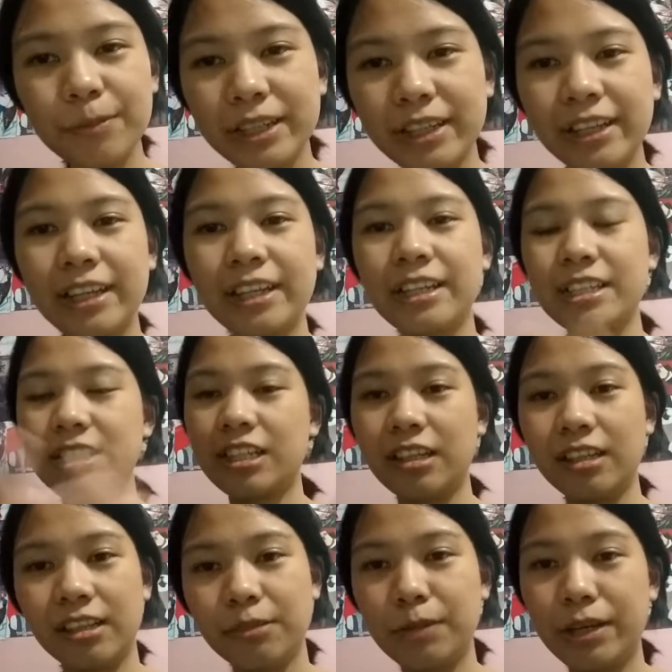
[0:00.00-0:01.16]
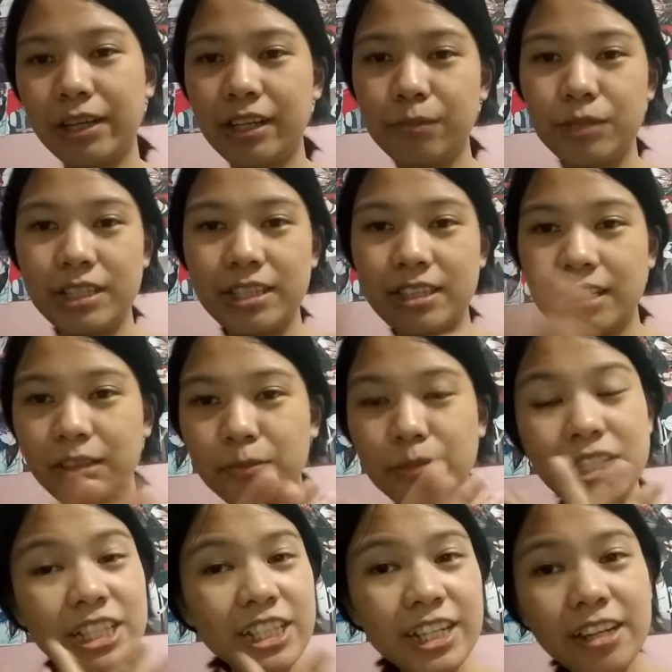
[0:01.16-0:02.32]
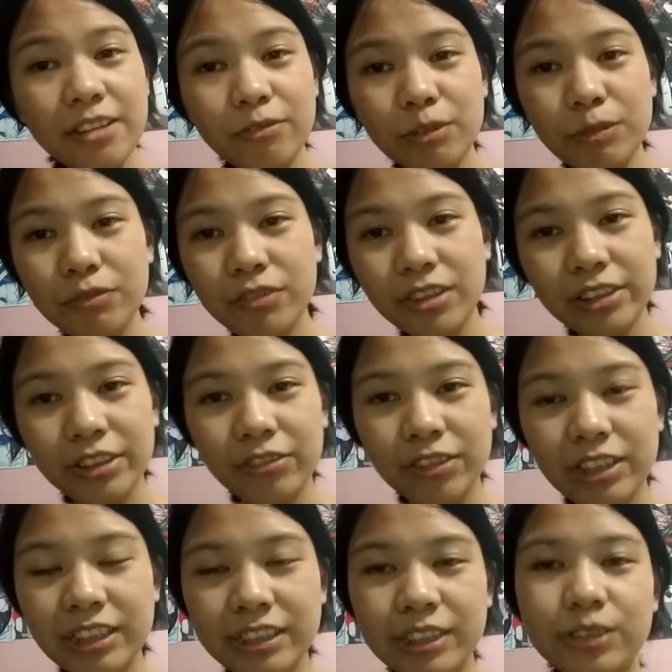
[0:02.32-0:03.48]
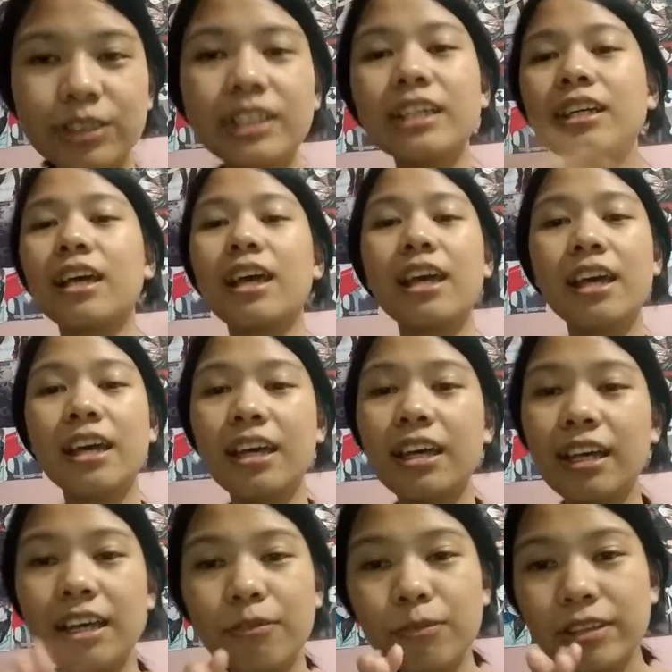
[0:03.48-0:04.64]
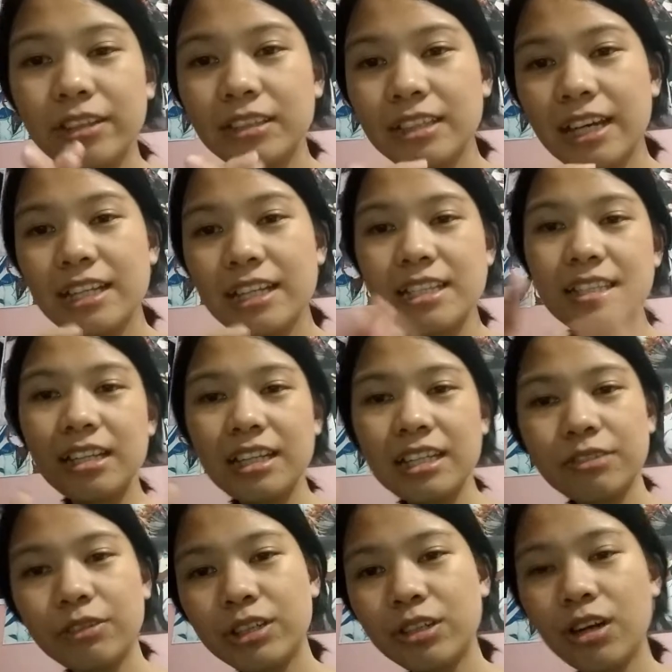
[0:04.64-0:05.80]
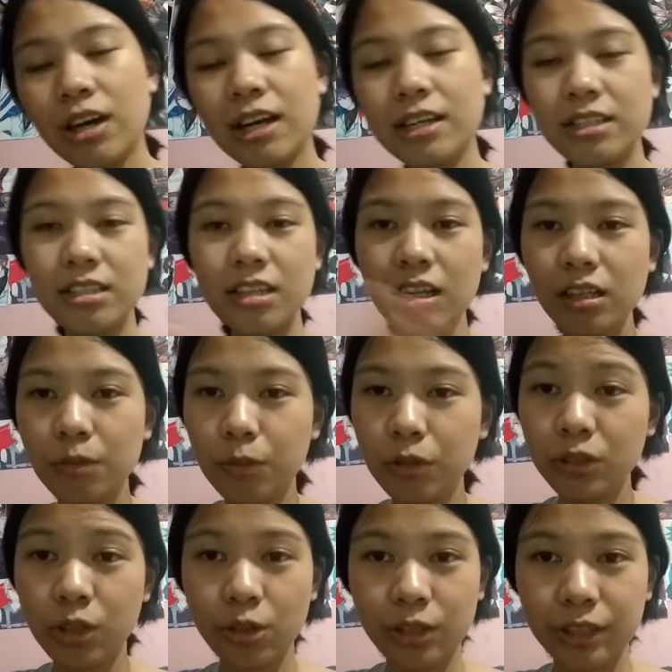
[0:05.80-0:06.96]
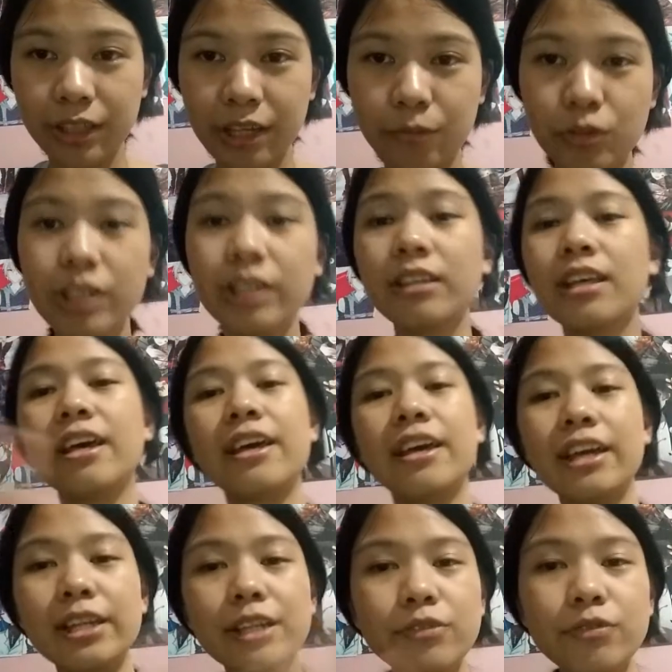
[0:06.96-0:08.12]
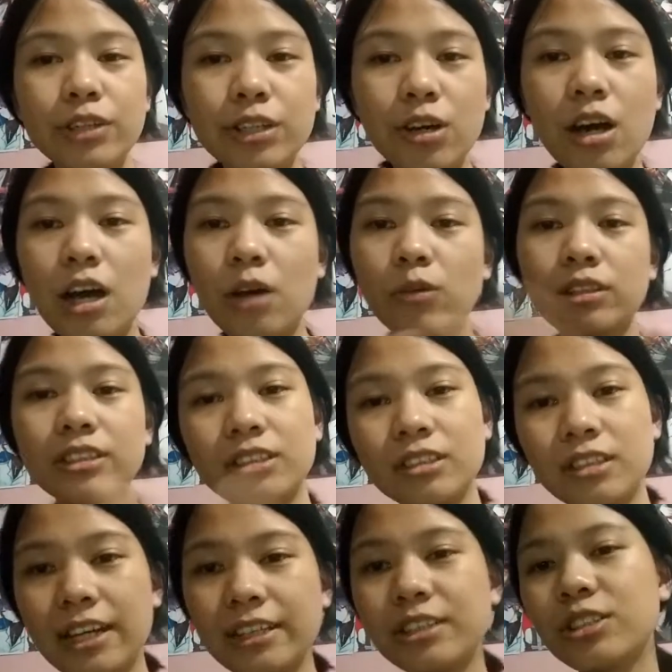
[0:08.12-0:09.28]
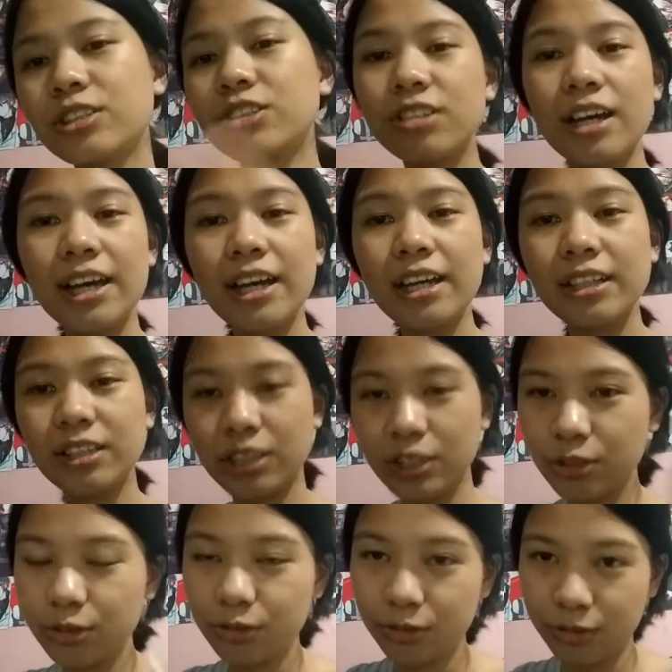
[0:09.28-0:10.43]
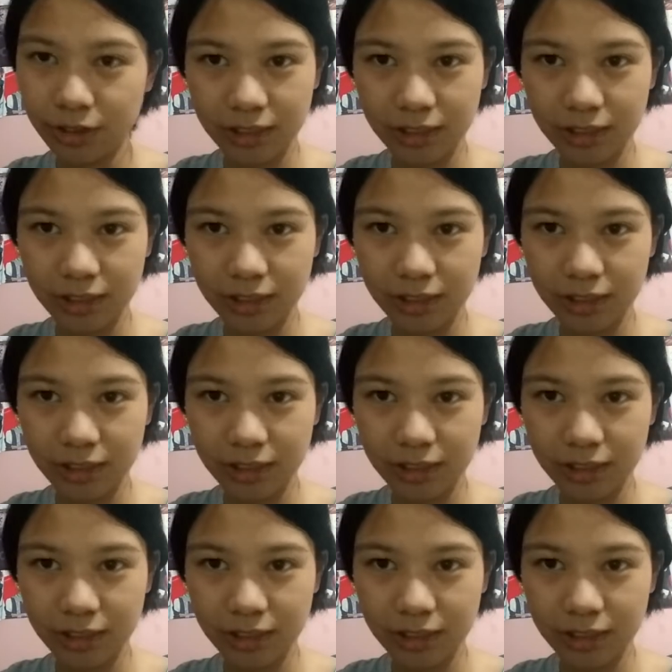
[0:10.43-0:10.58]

again in this channel. My name is still Michelle from the Faculty of Letters in UK. Since the last video, I talk about horror game, right? In this video, I would like to try to